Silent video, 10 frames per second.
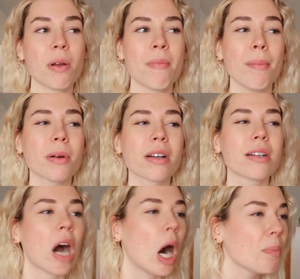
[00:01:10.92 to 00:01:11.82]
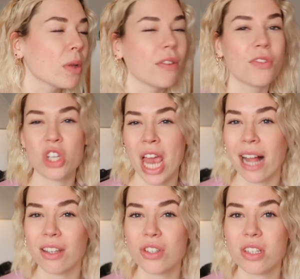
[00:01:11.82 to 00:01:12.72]
I remember a couple of
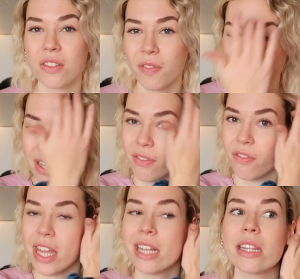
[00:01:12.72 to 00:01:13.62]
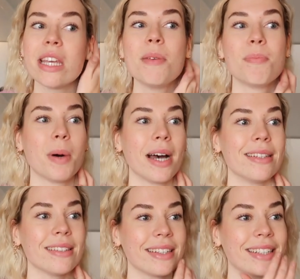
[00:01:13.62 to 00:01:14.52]
challenges very vaguely,
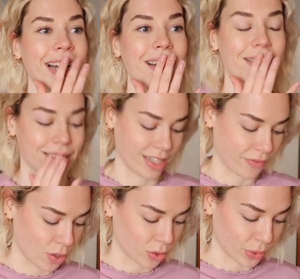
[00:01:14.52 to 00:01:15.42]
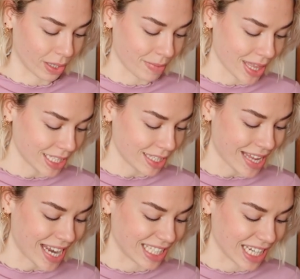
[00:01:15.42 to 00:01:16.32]
but I honestly have no clue. I mean, this
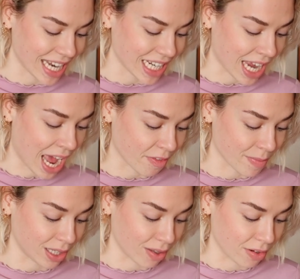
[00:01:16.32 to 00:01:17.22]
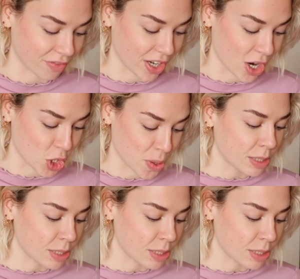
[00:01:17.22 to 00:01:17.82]
is a 9.5 minute long video.